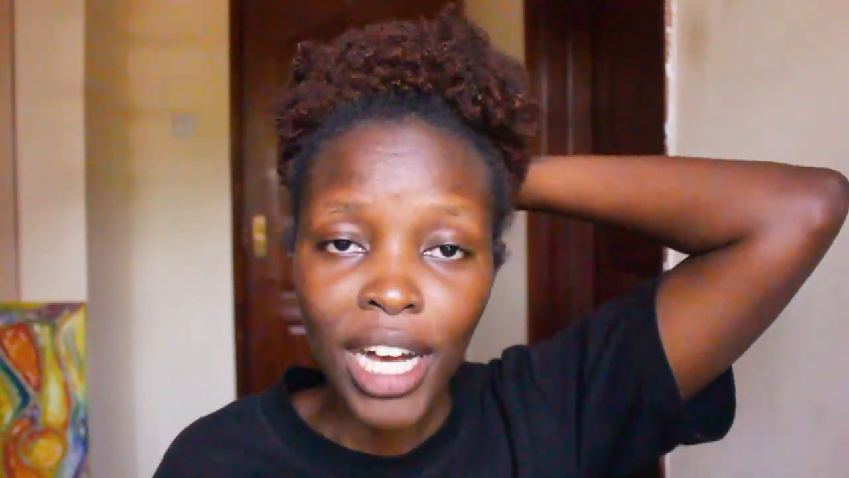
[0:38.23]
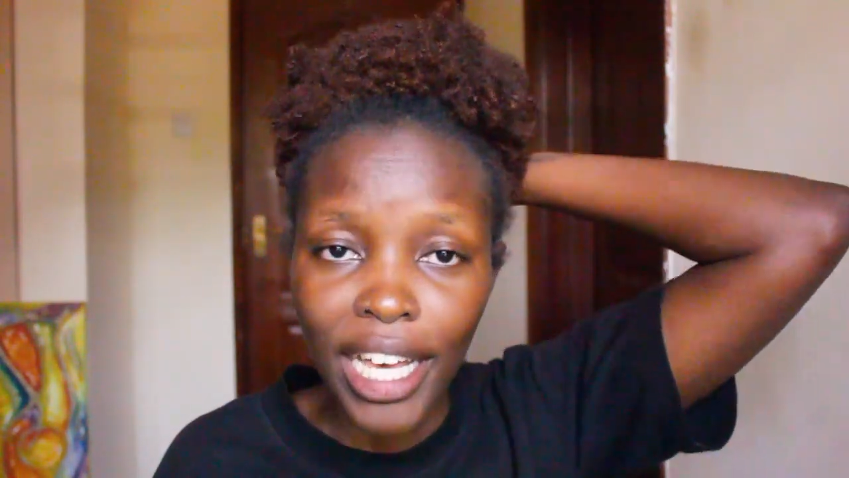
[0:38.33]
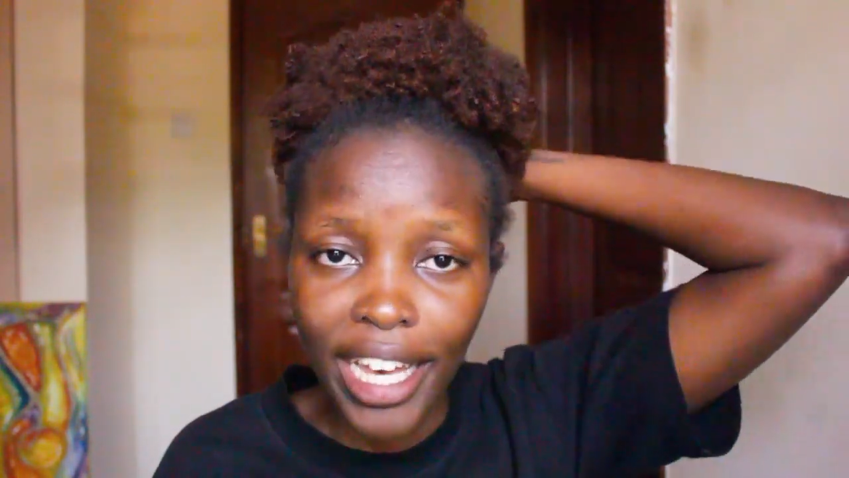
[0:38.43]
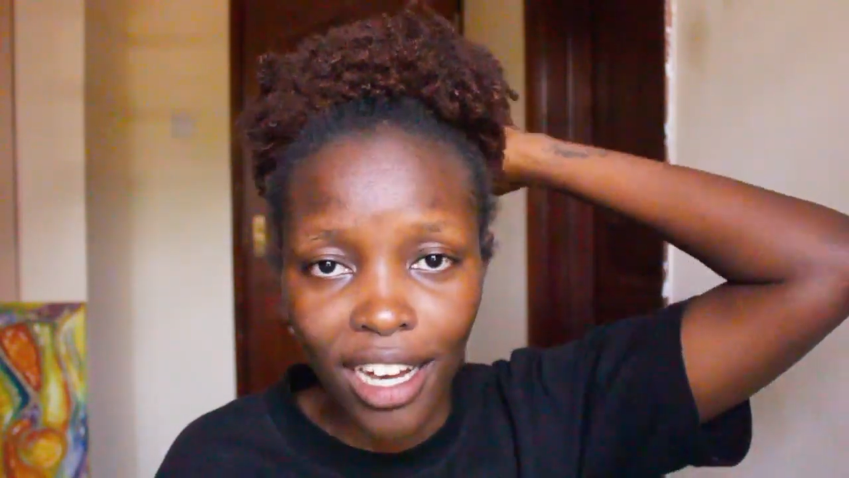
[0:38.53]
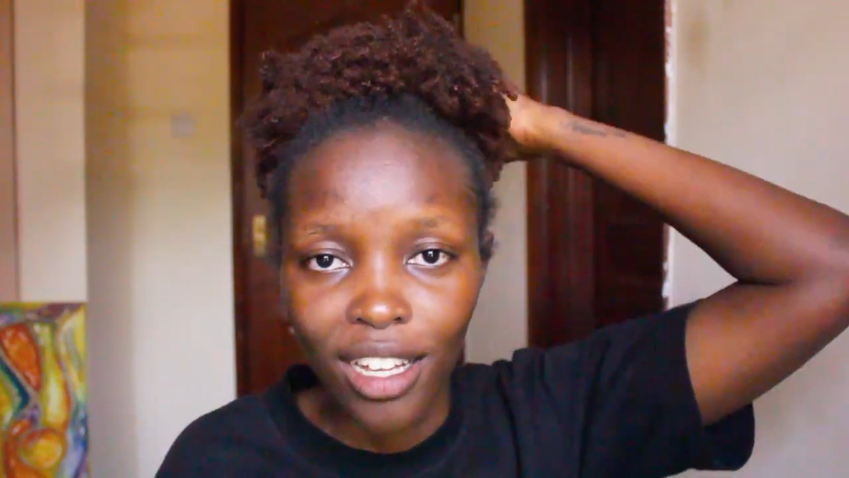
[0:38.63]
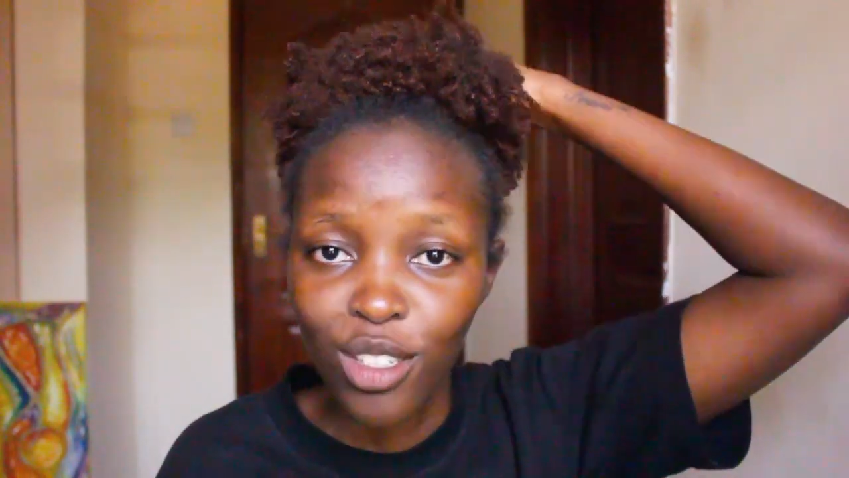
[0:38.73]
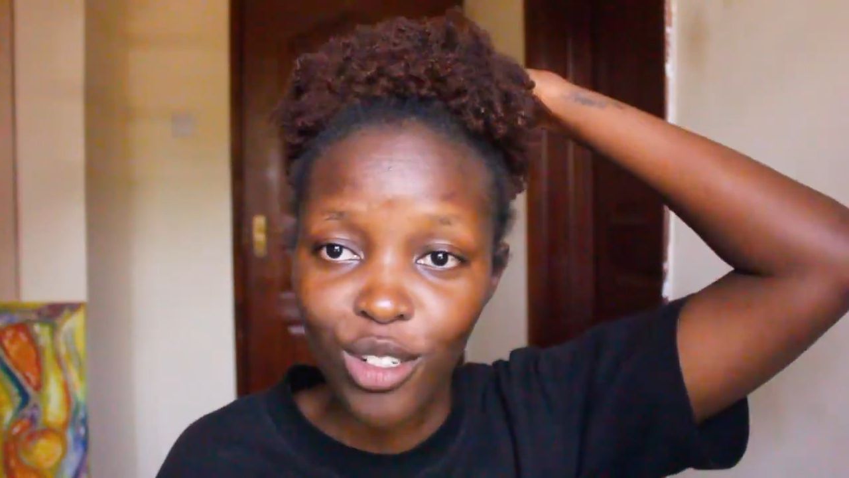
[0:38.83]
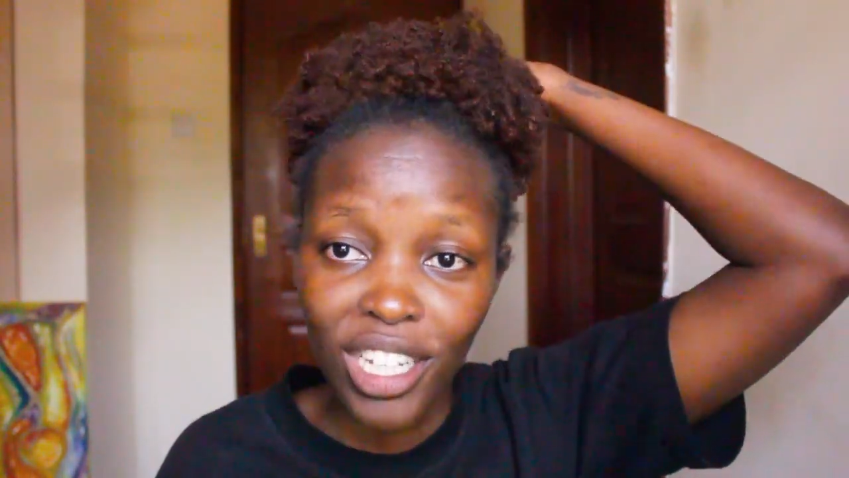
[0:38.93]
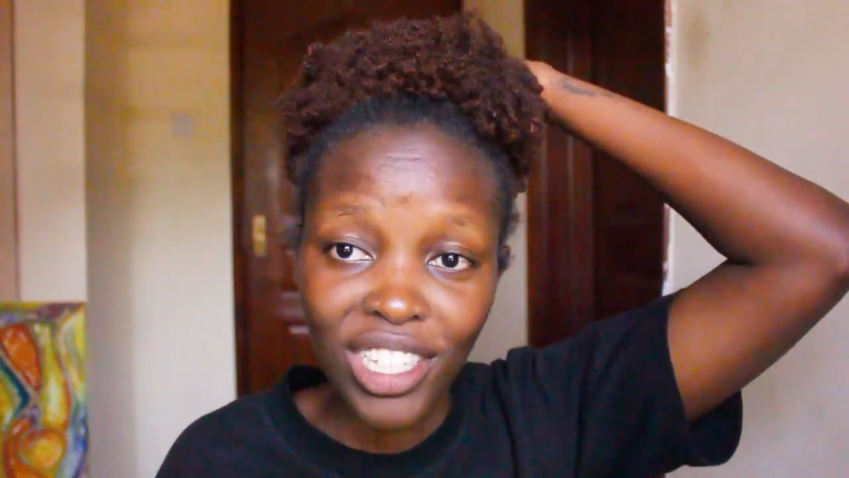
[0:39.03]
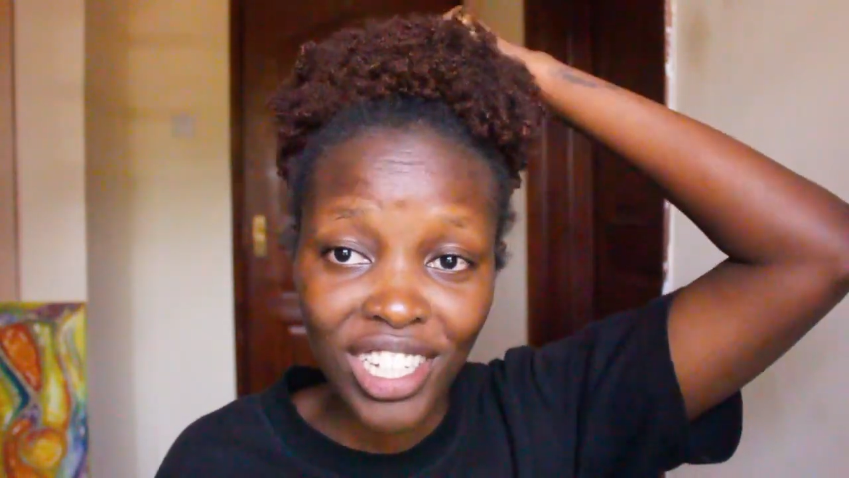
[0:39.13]
Yeah, so
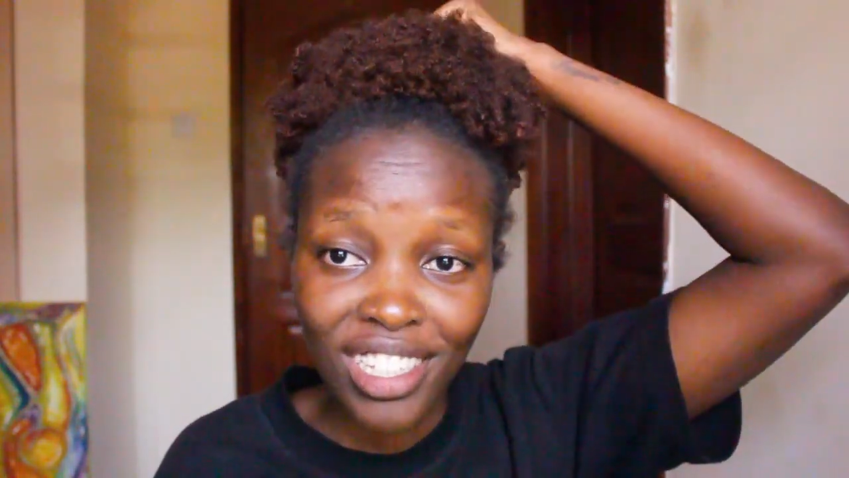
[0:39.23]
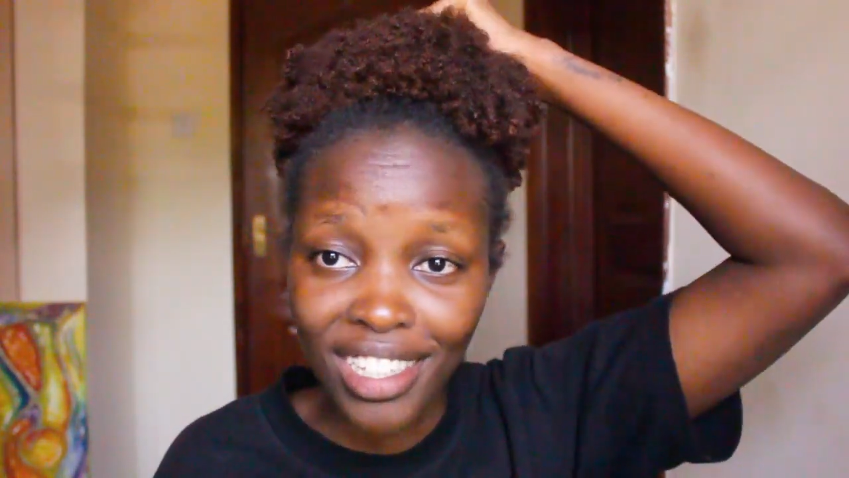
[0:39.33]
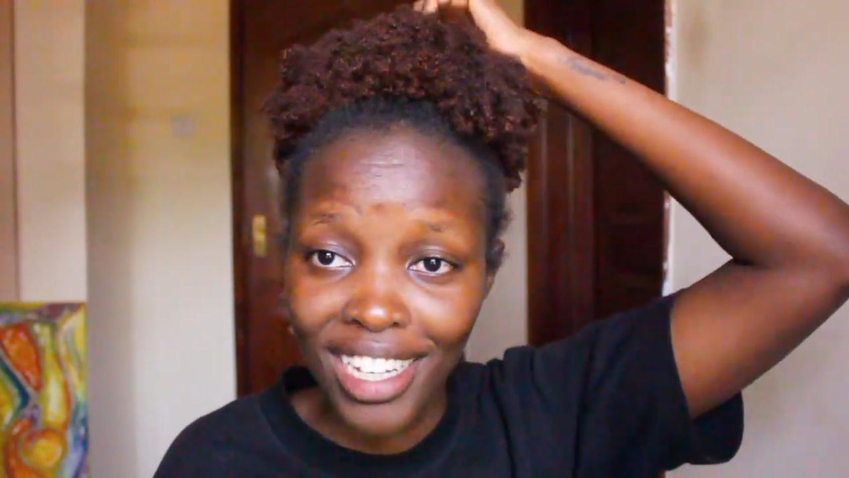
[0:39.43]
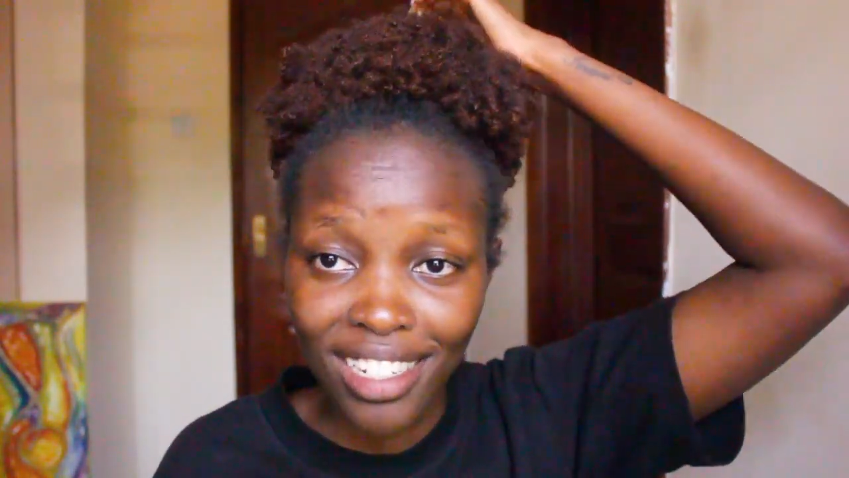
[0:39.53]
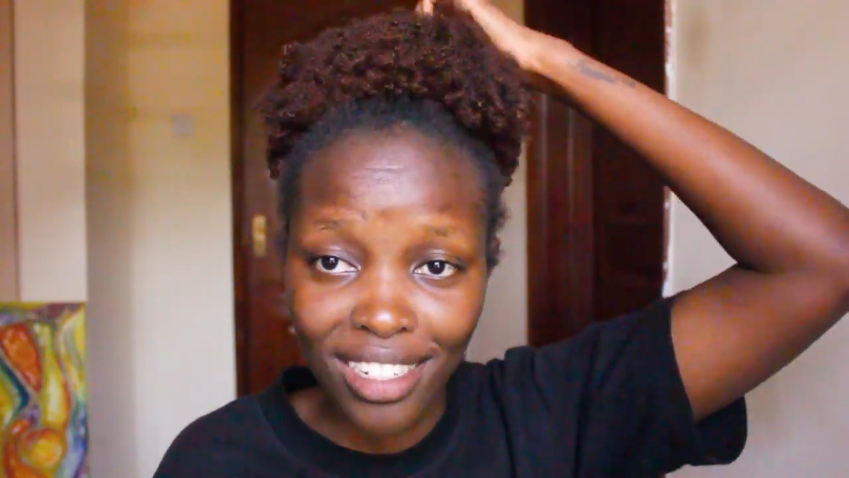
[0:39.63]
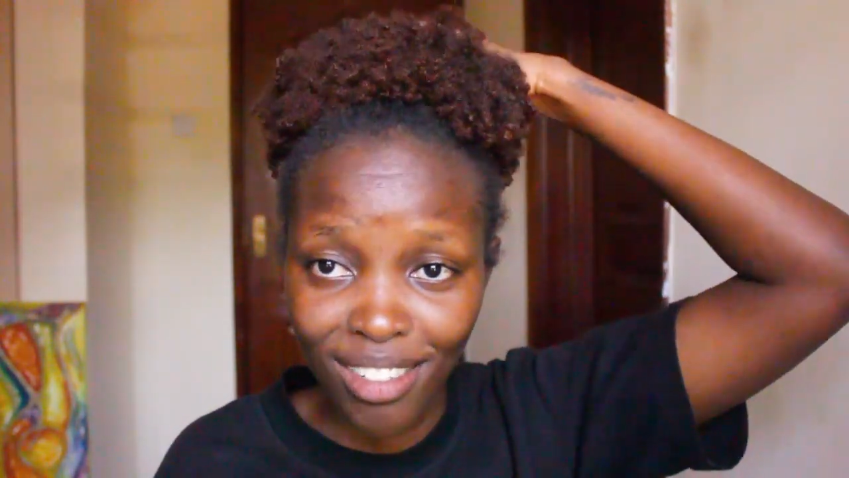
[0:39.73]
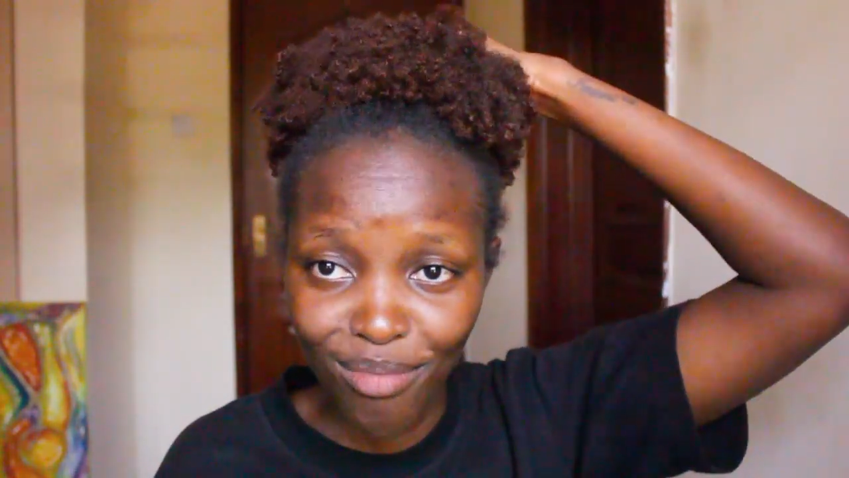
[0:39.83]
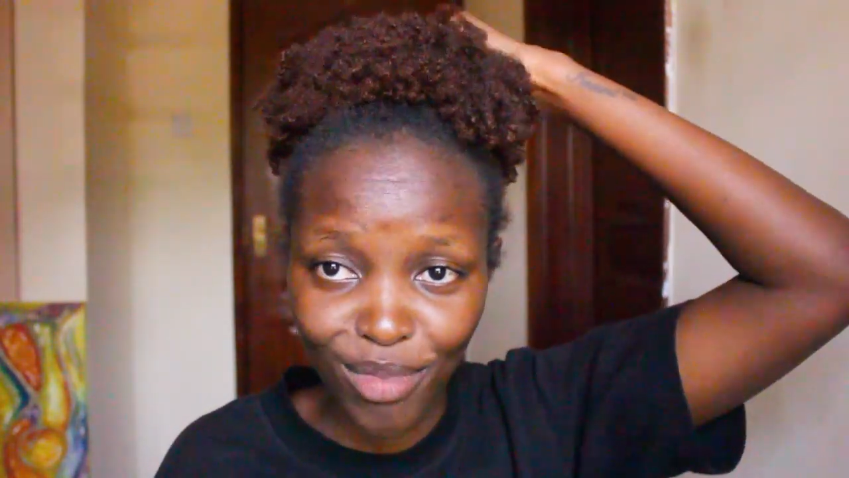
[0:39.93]
let's just get